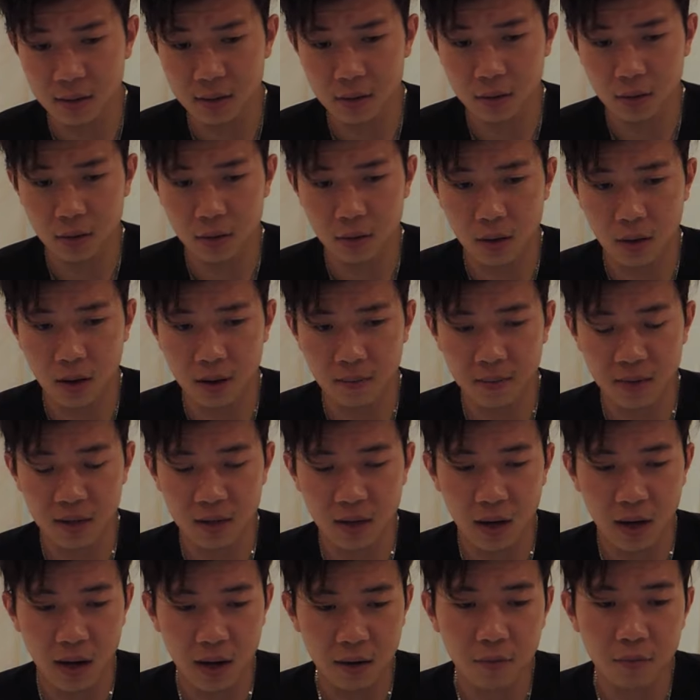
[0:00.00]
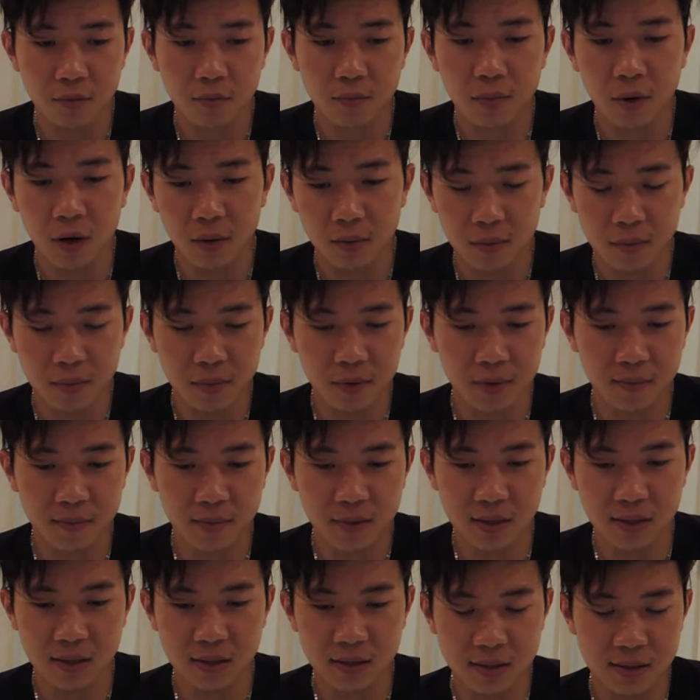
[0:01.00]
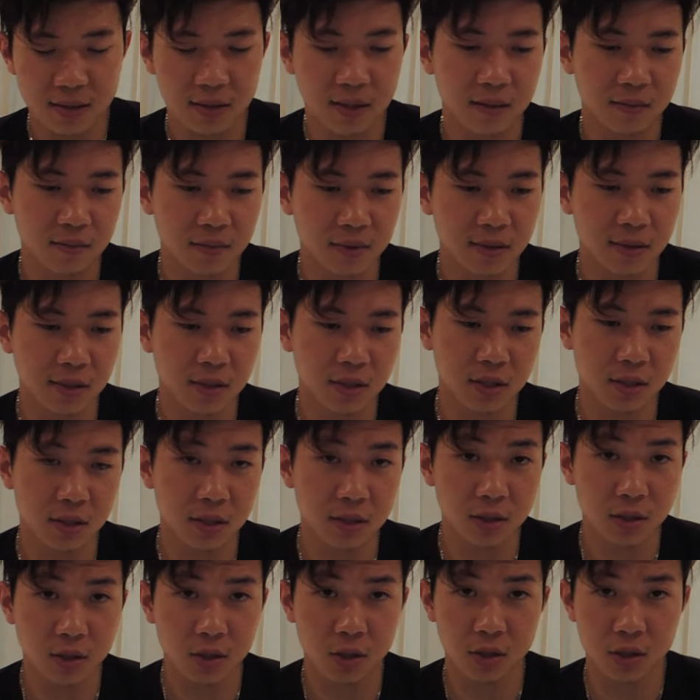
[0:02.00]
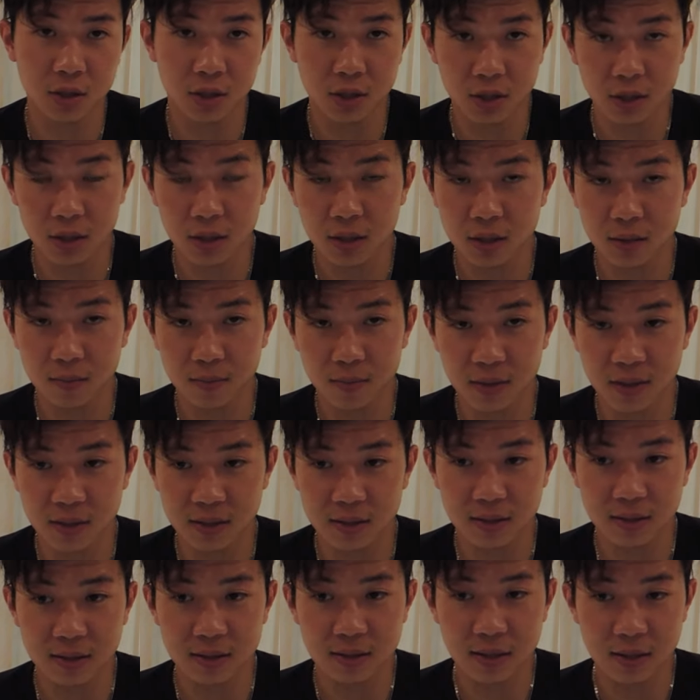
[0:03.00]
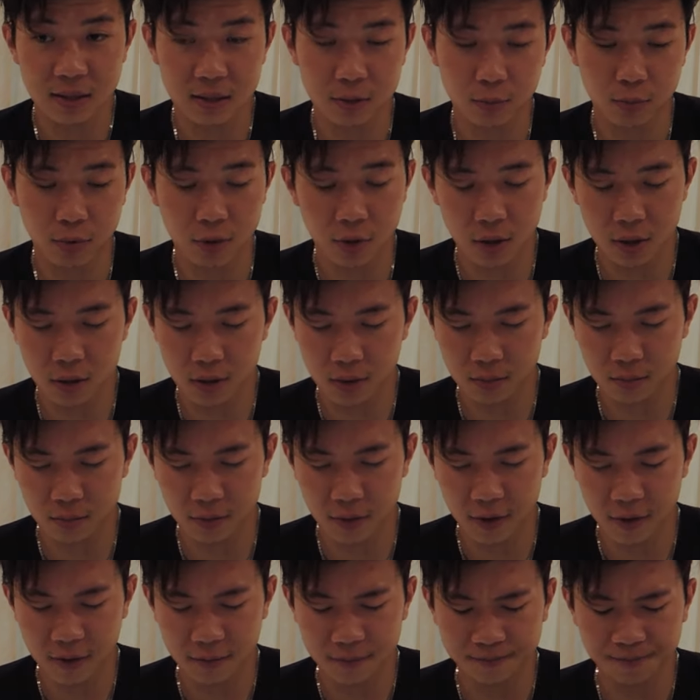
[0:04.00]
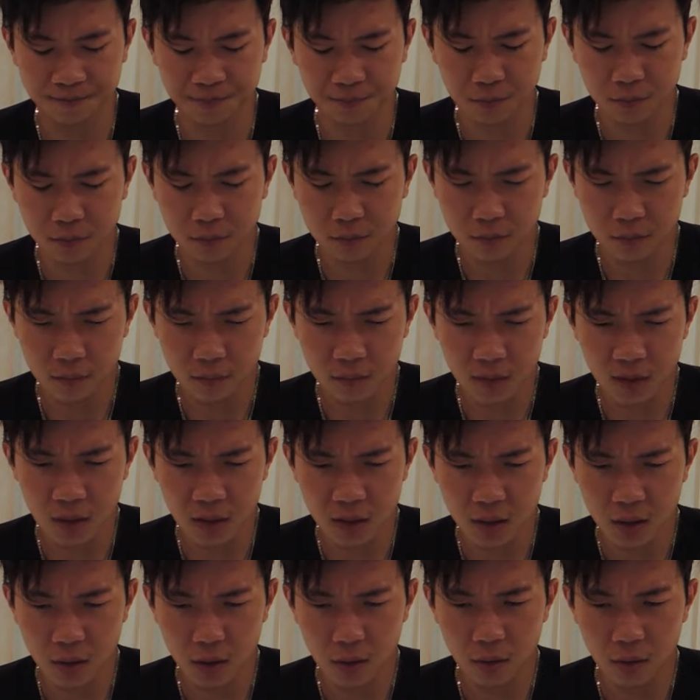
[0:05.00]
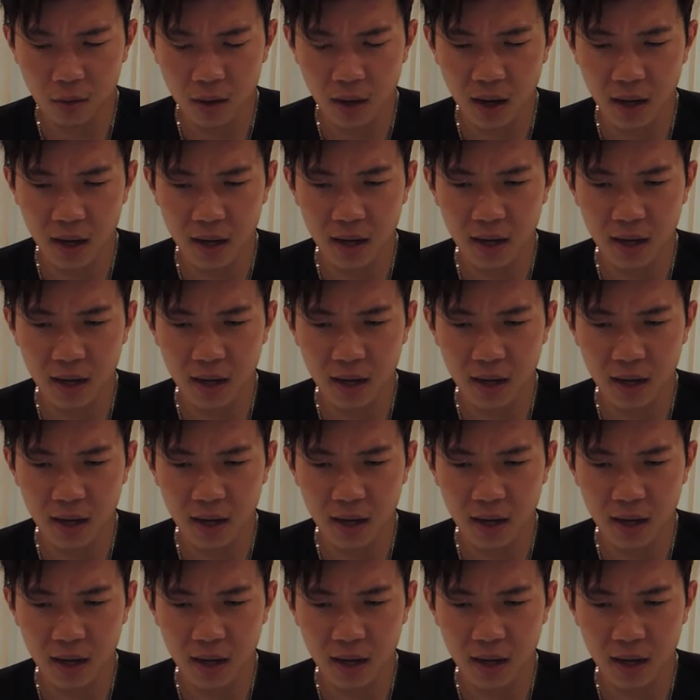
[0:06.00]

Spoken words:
So I mean, I would probably be in the same position as John Sheets because it's his product. But you know,